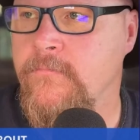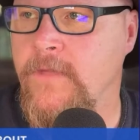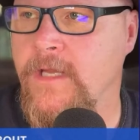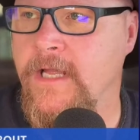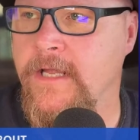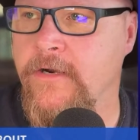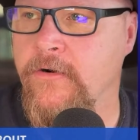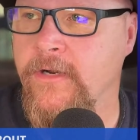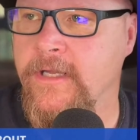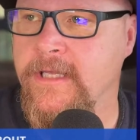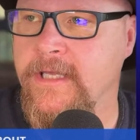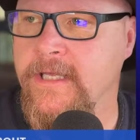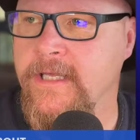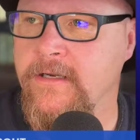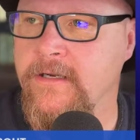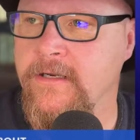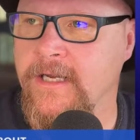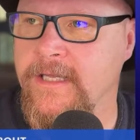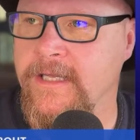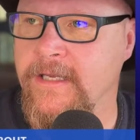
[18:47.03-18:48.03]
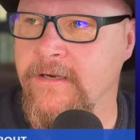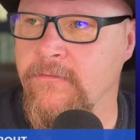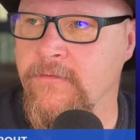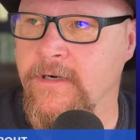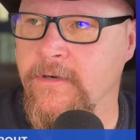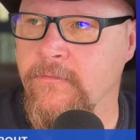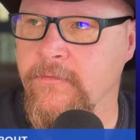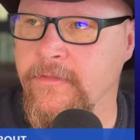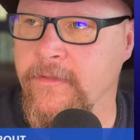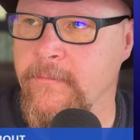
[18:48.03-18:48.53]
I know I can't
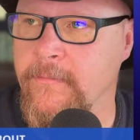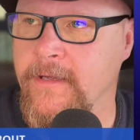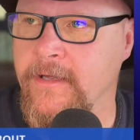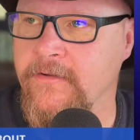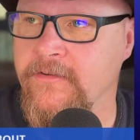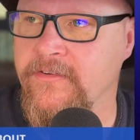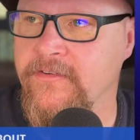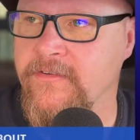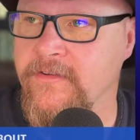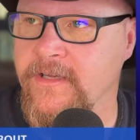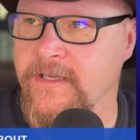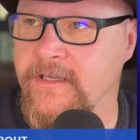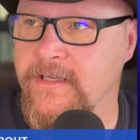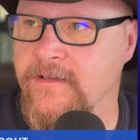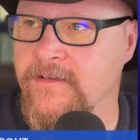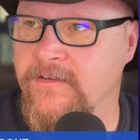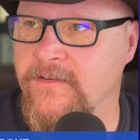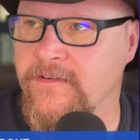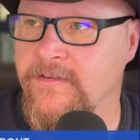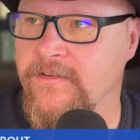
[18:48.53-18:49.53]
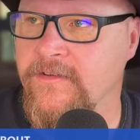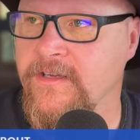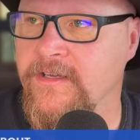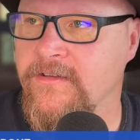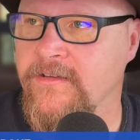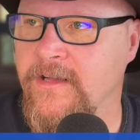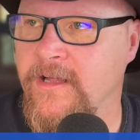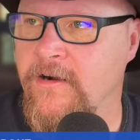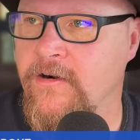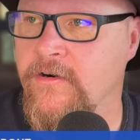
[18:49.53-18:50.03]
write with a mouse like this.
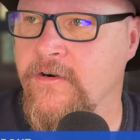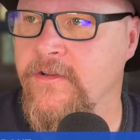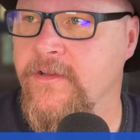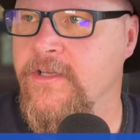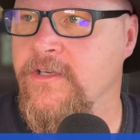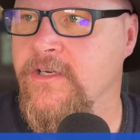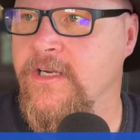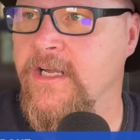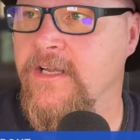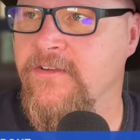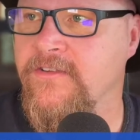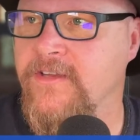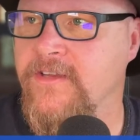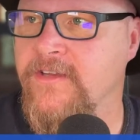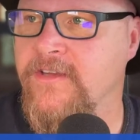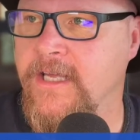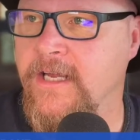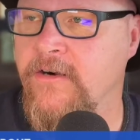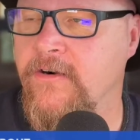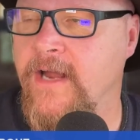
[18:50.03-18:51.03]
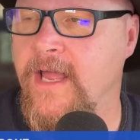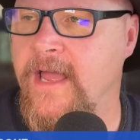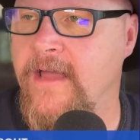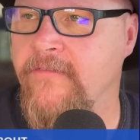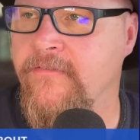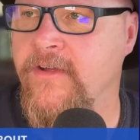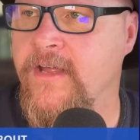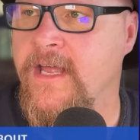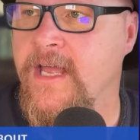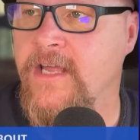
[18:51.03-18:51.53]
It's a lot harder than you guys think.
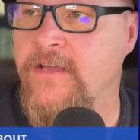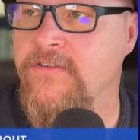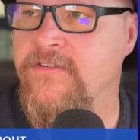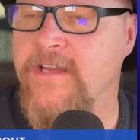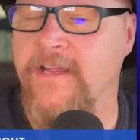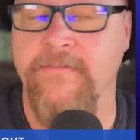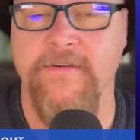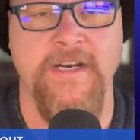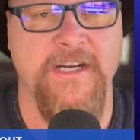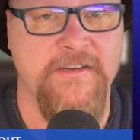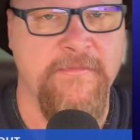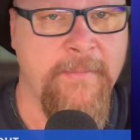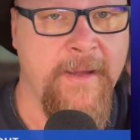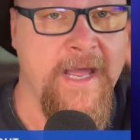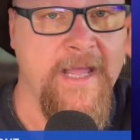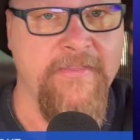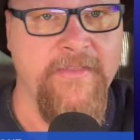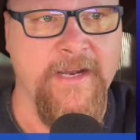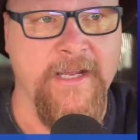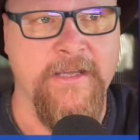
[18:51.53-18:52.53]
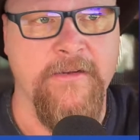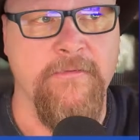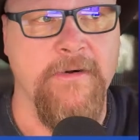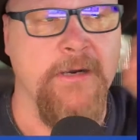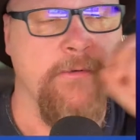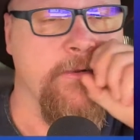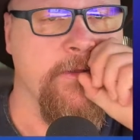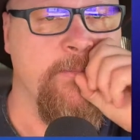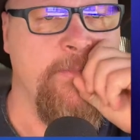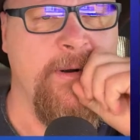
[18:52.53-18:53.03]
I used to have a nice pad that I could
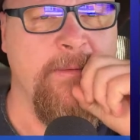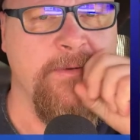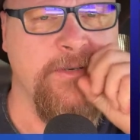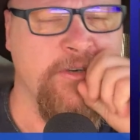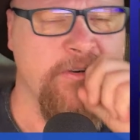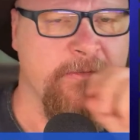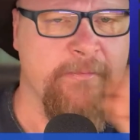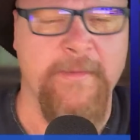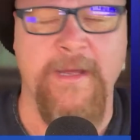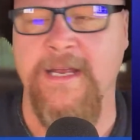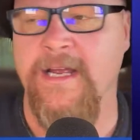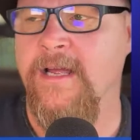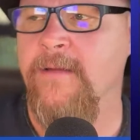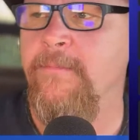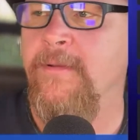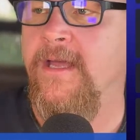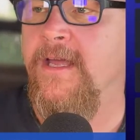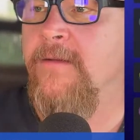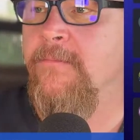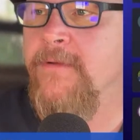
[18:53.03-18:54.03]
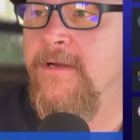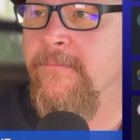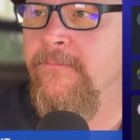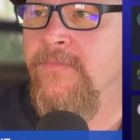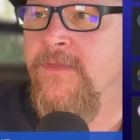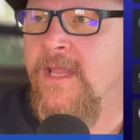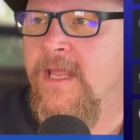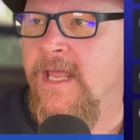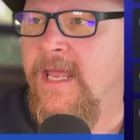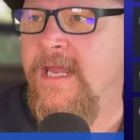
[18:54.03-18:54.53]
write with. Probably do it with my iPad. But
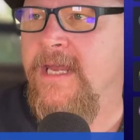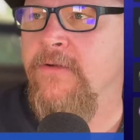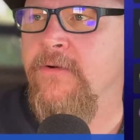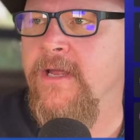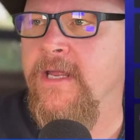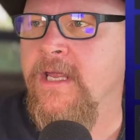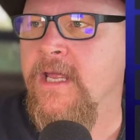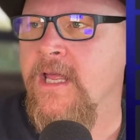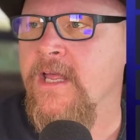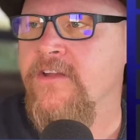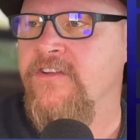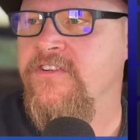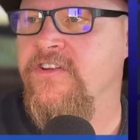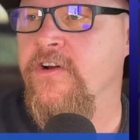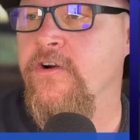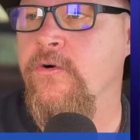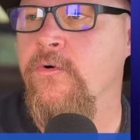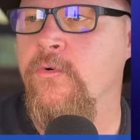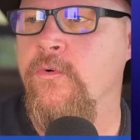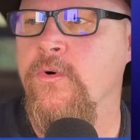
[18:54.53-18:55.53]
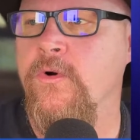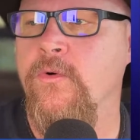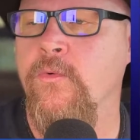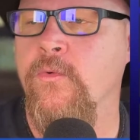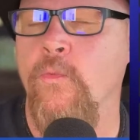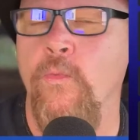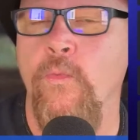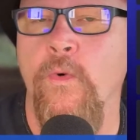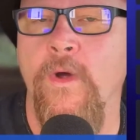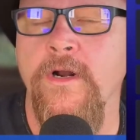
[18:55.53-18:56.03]
anyway, so
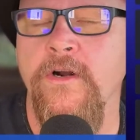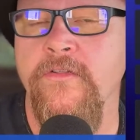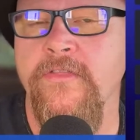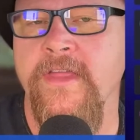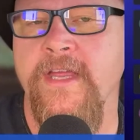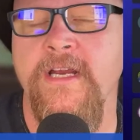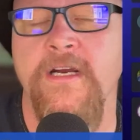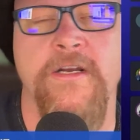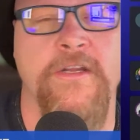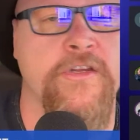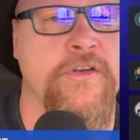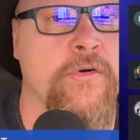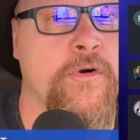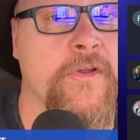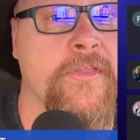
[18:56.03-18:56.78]
what are they going to do?